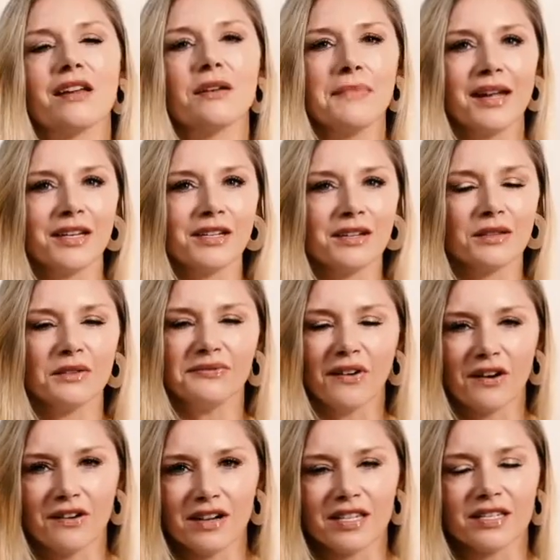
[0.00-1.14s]
Yeah, you mentioned the
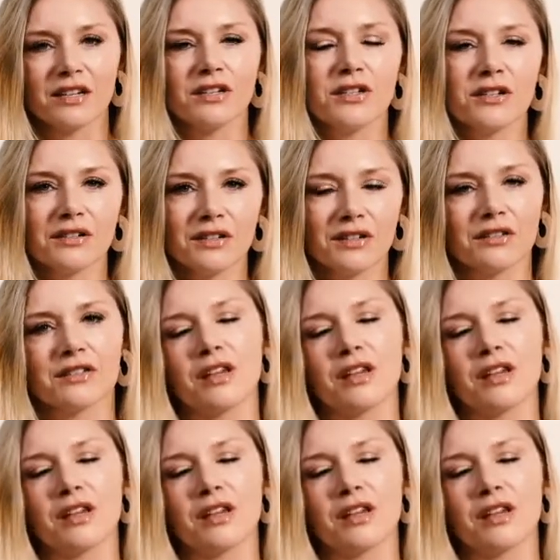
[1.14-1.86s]
forest and jungle,